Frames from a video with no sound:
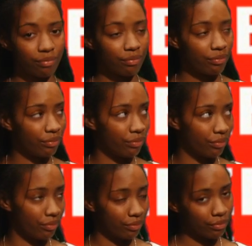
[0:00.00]

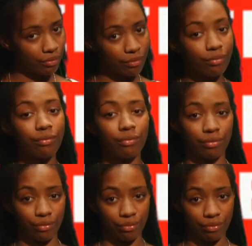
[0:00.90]

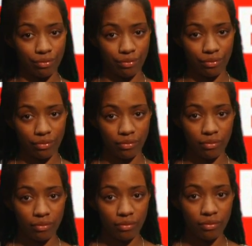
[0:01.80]

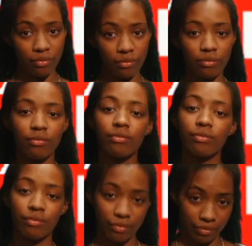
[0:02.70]

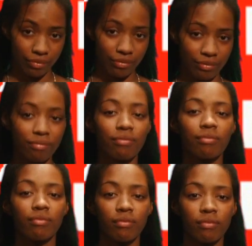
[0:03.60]

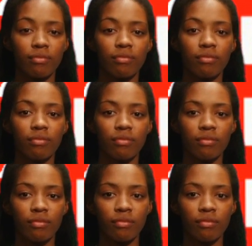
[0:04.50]
This person isn't speaking.